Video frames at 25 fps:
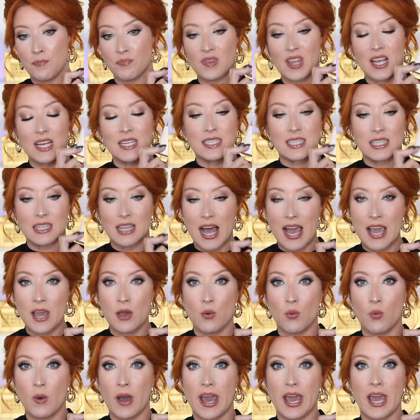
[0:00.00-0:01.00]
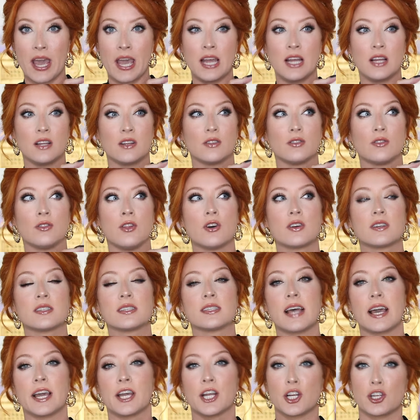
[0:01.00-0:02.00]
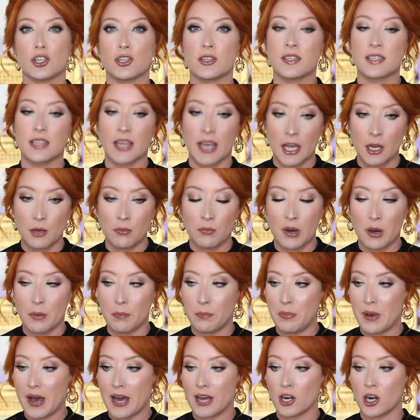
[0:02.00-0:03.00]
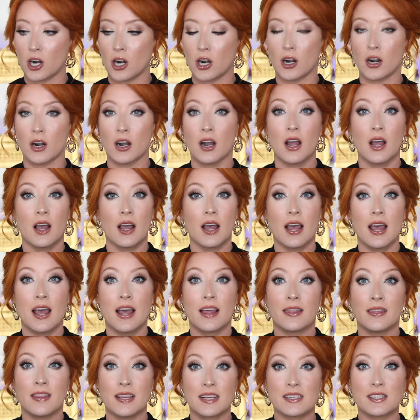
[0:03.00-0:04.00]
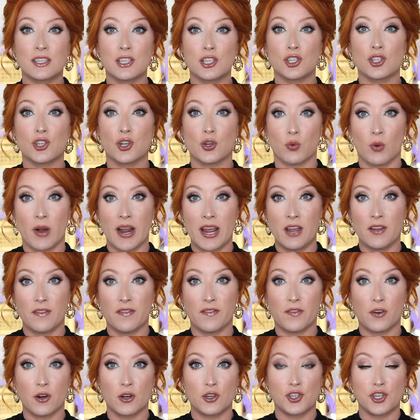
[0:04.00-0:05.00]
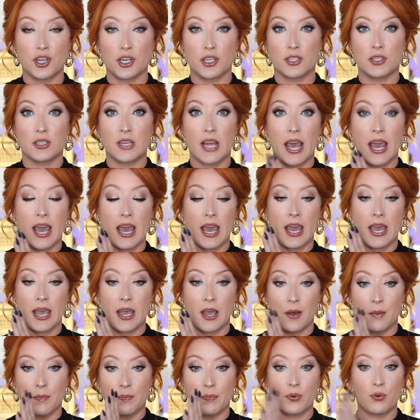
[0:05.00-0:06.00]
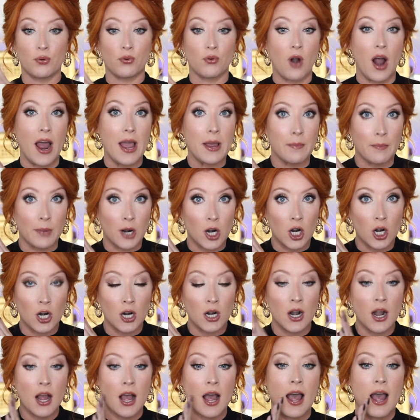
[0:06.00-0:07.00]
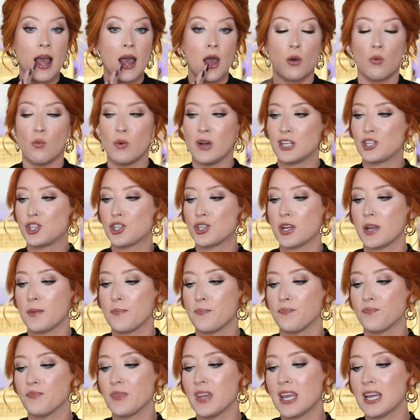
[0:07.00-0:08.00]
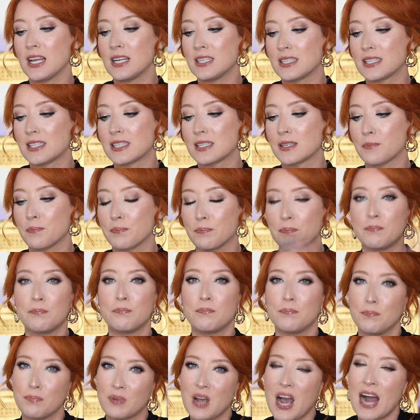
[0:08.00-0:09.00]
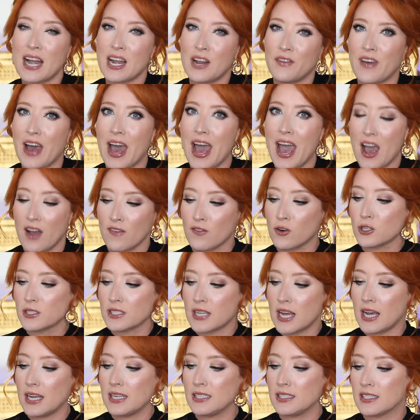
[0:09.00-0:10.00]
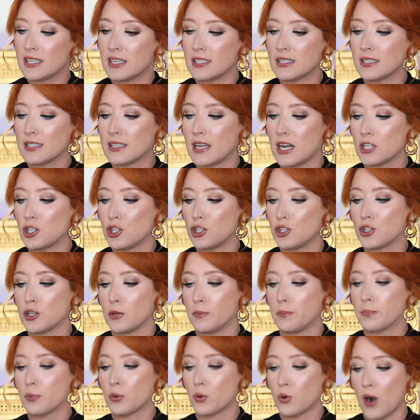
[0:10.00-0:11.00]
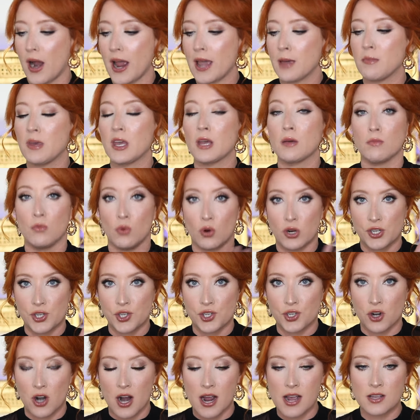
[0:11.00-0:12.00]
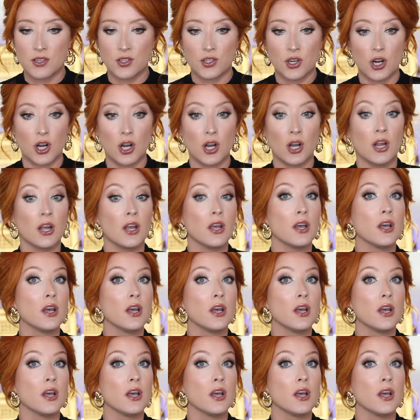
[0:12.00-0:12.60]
is lightweight, looks like your skin but better. This is great for just a primer, which it's kind of advertised as such. It's a priming moisturizer.